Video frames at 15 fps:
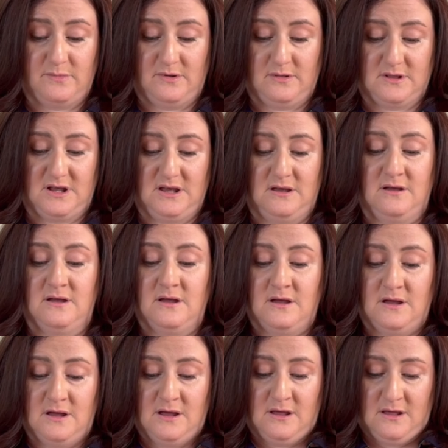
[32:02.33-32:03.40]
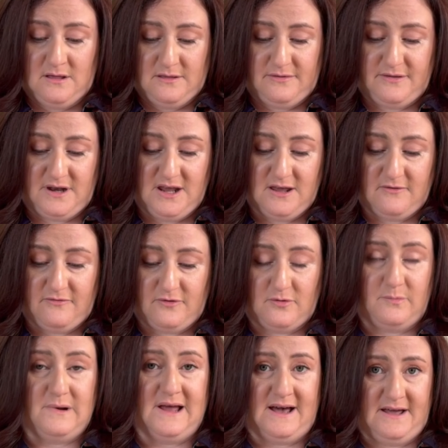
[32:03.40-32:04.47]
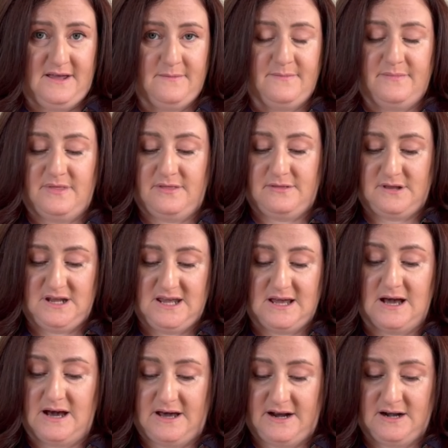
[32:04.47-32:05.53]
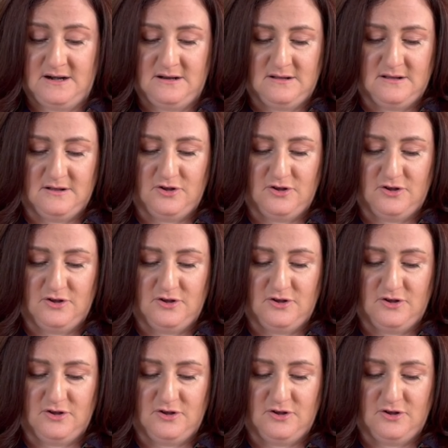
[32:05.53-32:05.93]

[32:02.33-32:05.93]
bulky, 3 4-ply, 3 Aran,